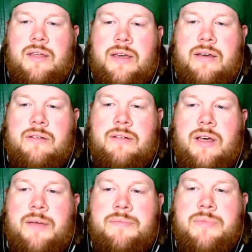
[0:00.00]

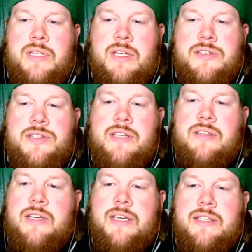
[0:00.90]
Yeah, but the interesting
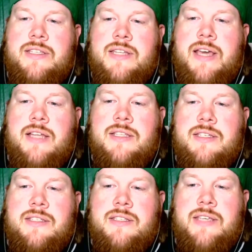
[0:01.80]
looking at the
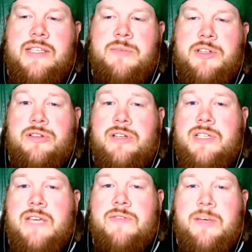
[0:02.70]
stats is, yes,
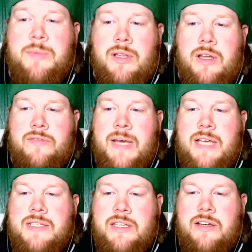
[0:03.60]
Montreal's given up a lot of
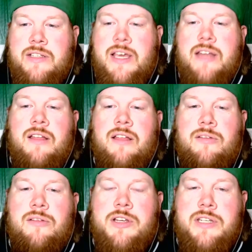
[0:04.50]
passing yards and a lot
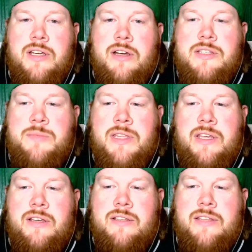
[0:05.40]
of rushing yards, but
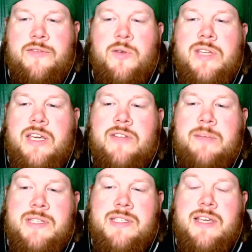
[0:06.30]
they've only given
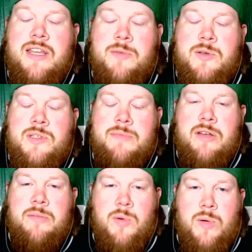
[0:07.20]
up the second most
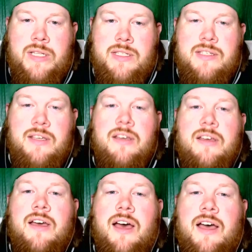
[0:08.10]
amount of points.
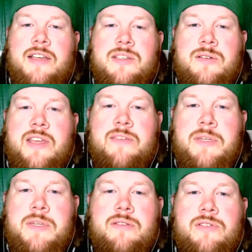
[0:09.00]
So they've
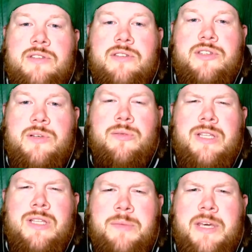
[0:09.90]
been doing a
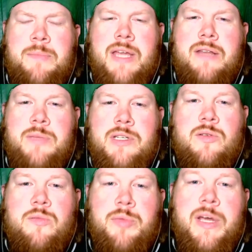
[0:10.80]
really big bend but
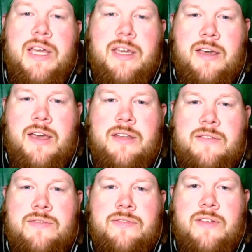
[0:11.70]
don't break kind
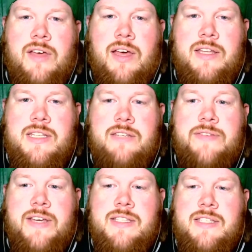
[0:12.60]
of
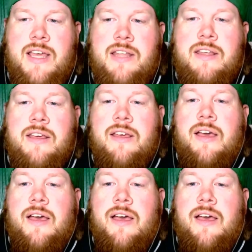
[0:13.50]
defense. And